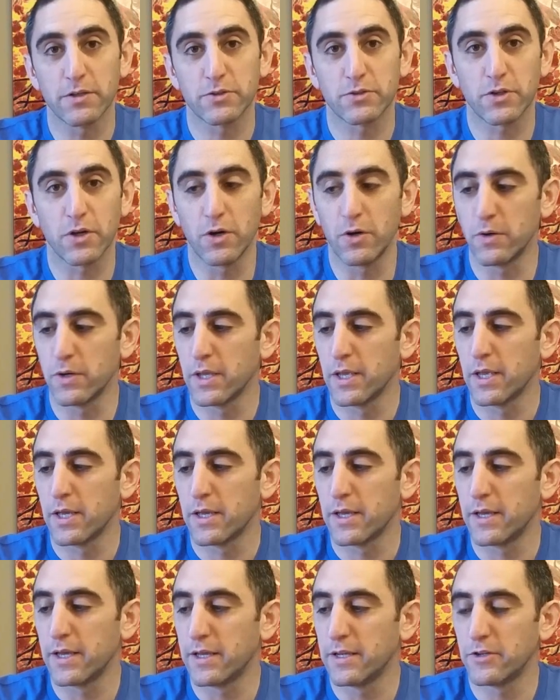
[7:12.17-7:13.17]
So,
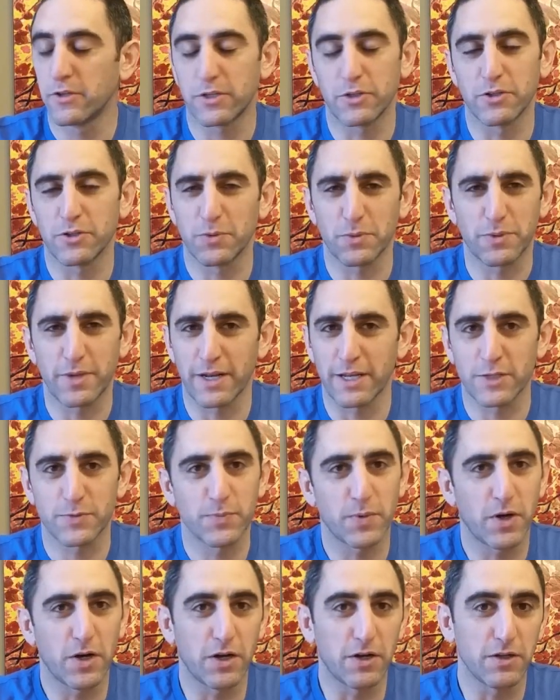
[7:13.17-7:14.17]
and you can do this with tennis
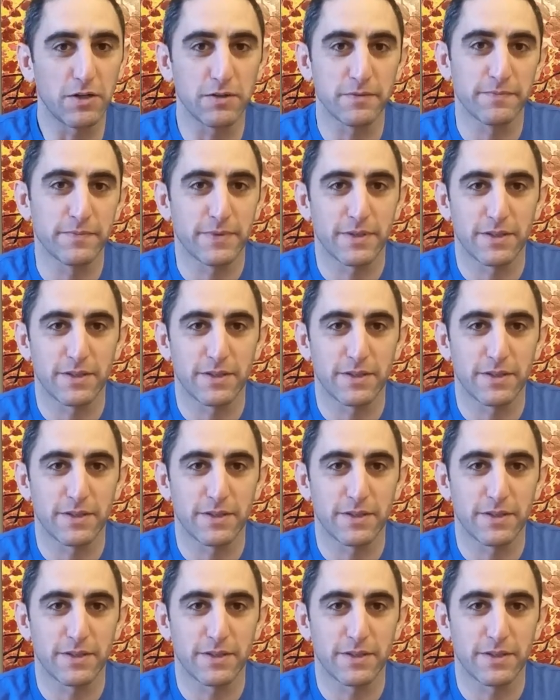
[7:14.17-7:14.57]
ball,